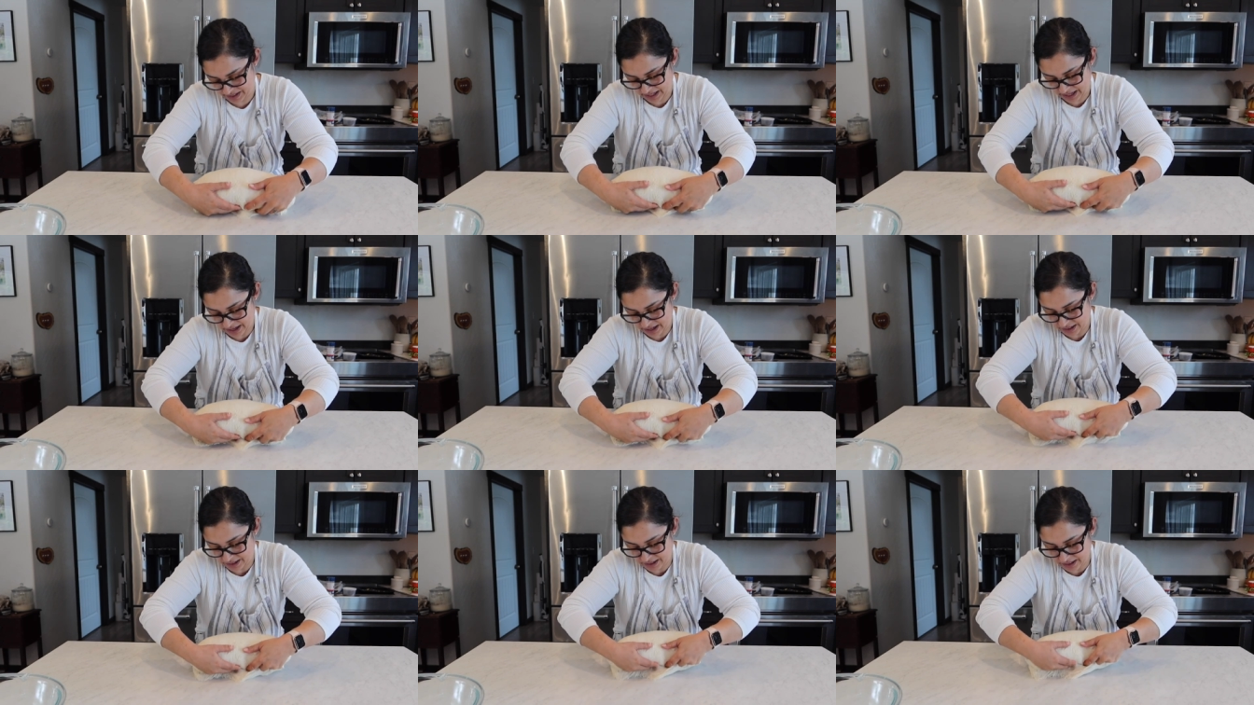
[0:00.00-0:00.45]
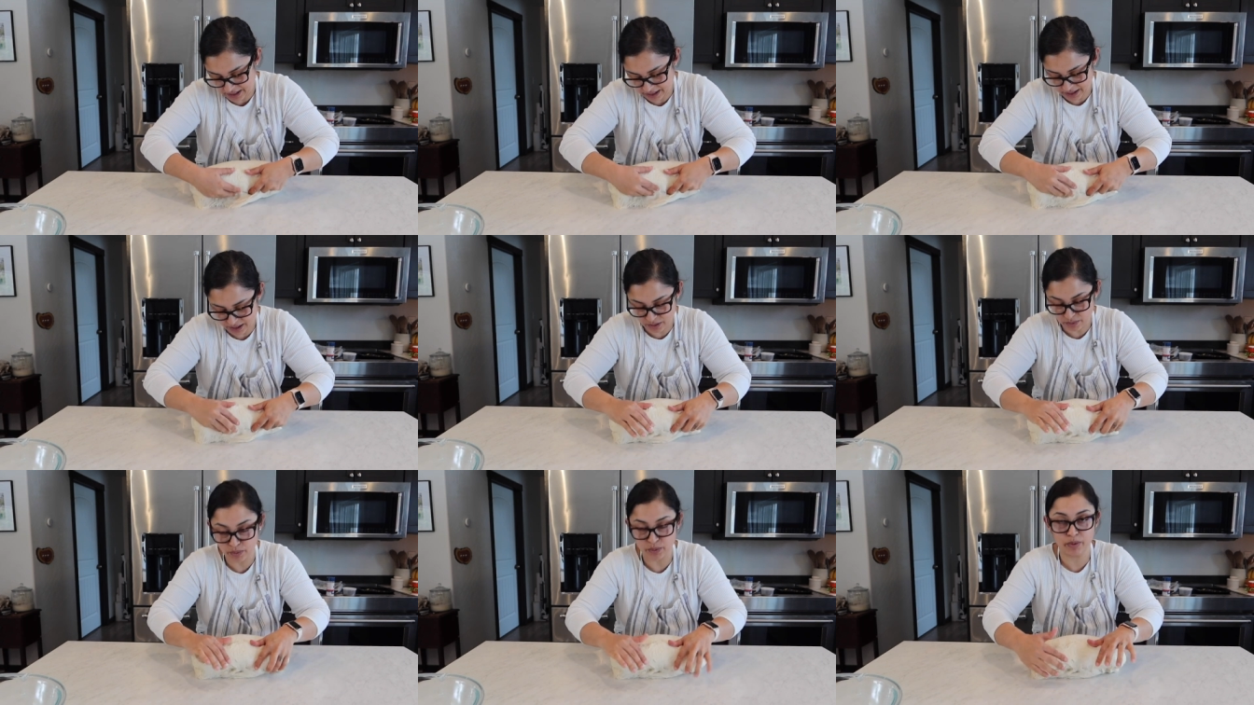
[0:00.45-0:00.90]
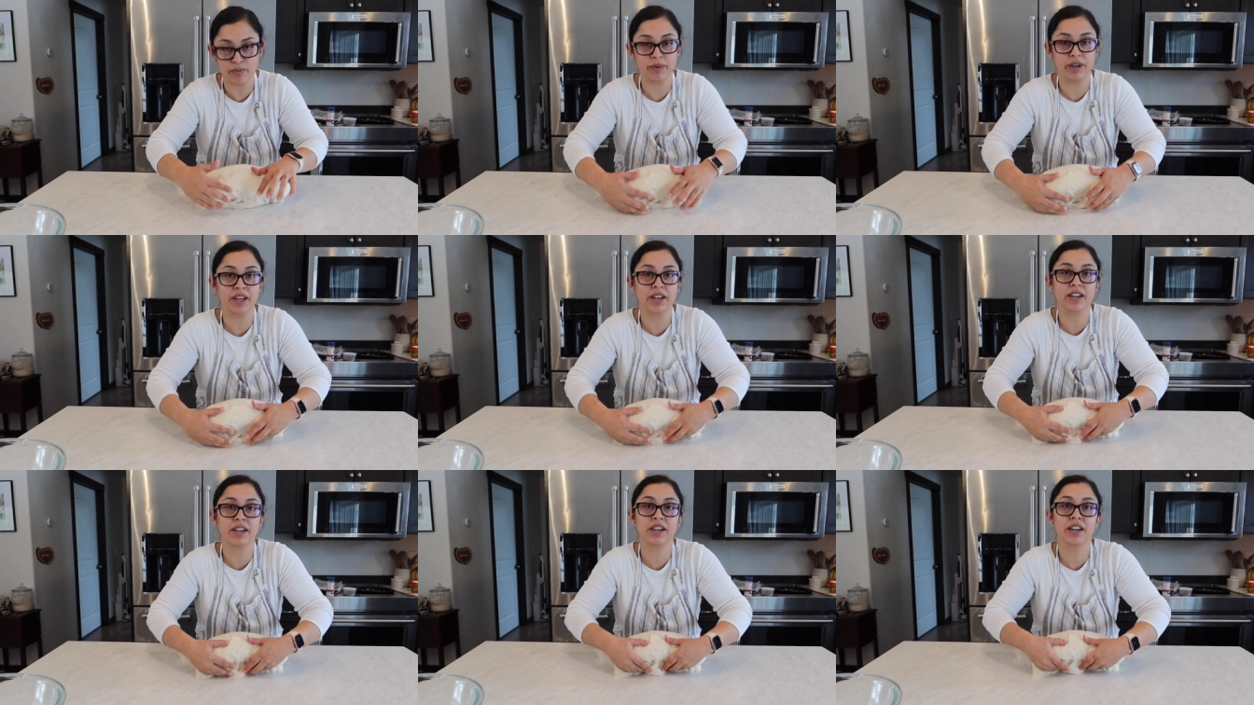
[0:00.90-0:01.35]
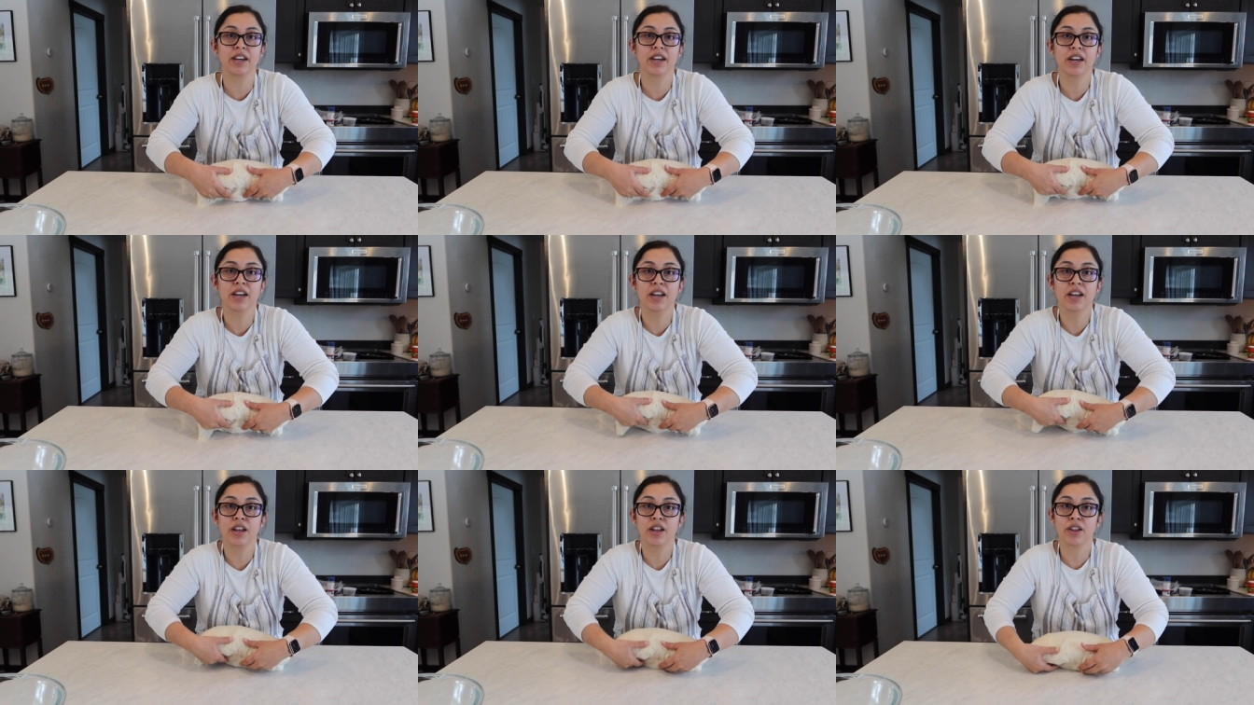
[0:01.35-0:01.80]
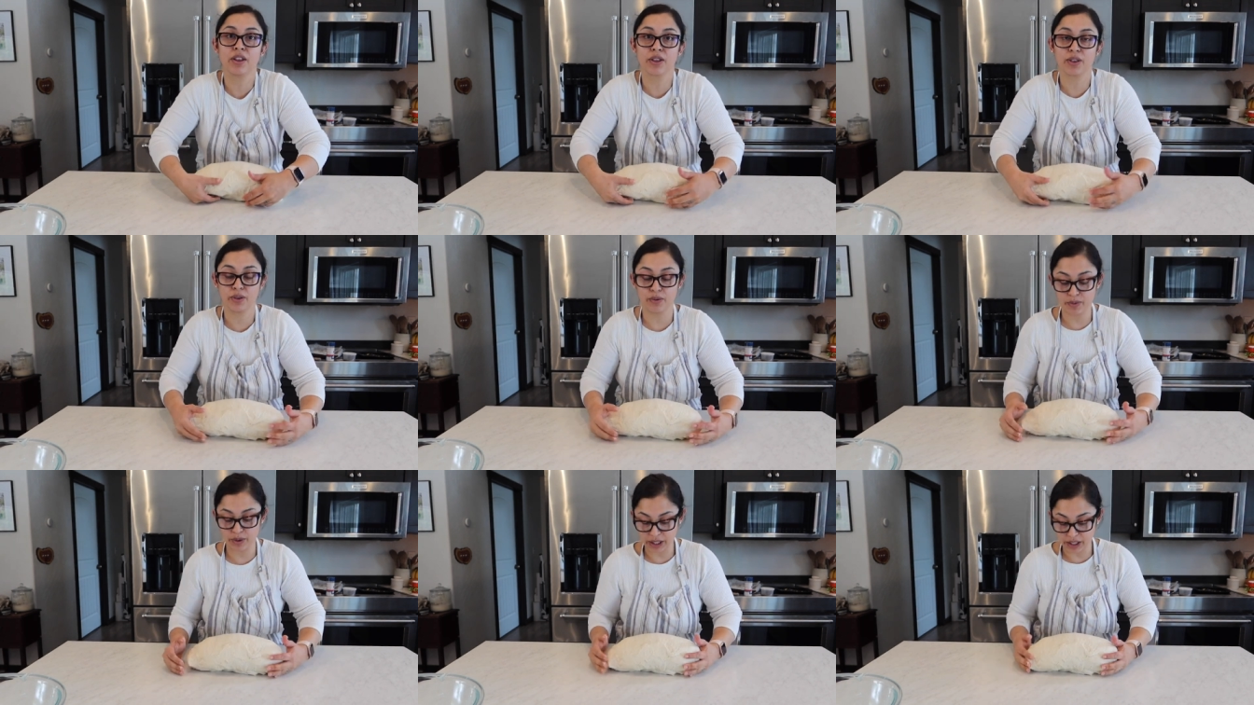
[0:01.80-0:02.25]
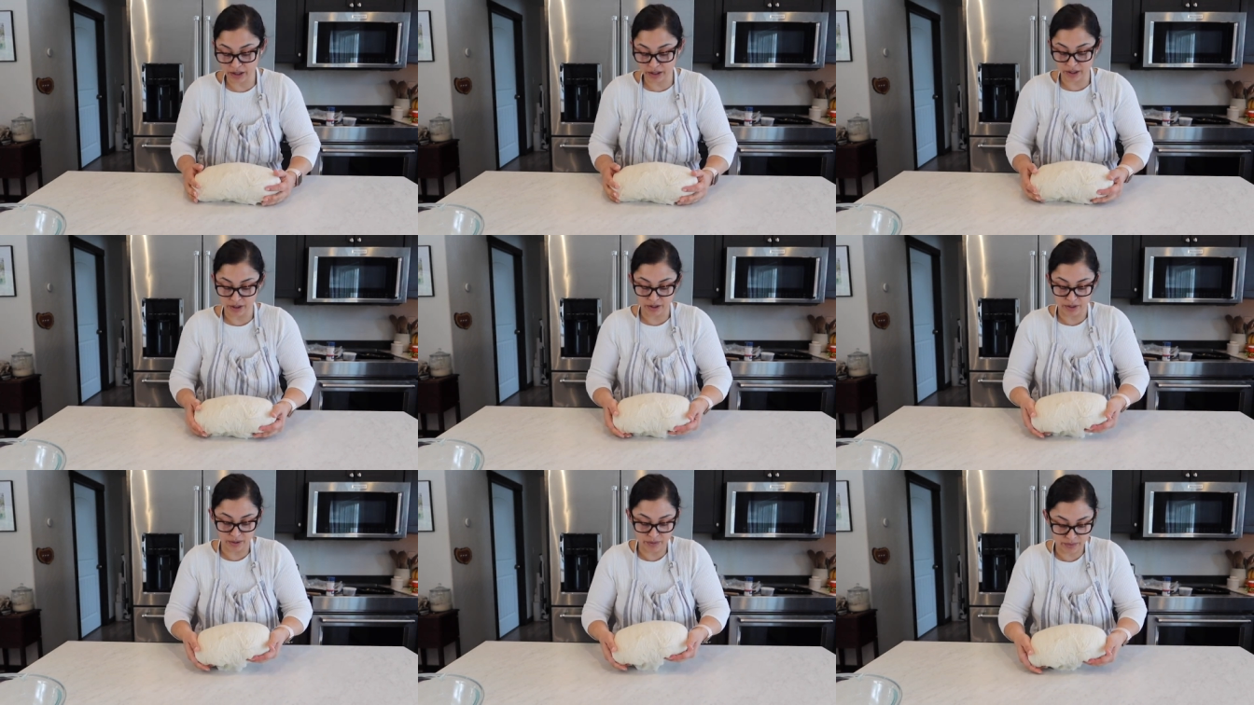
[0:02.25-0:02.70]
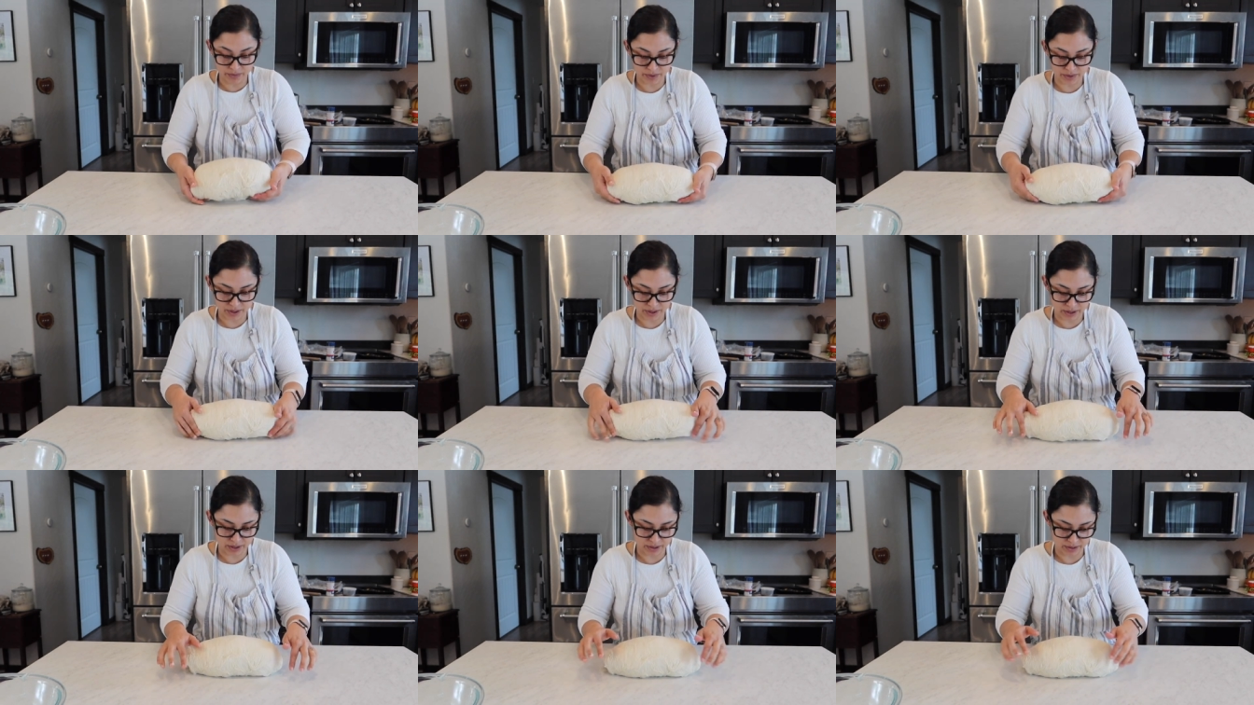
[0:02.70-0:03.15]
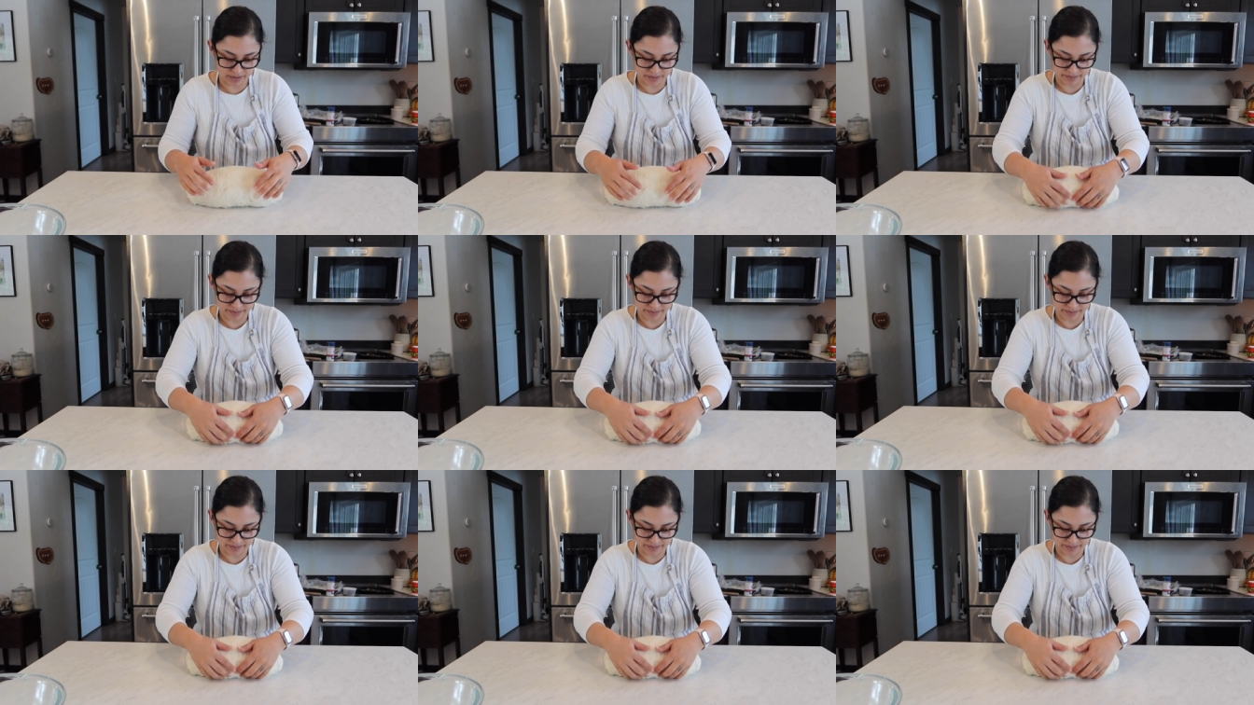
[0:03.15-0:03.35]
because this will make 3 loaves.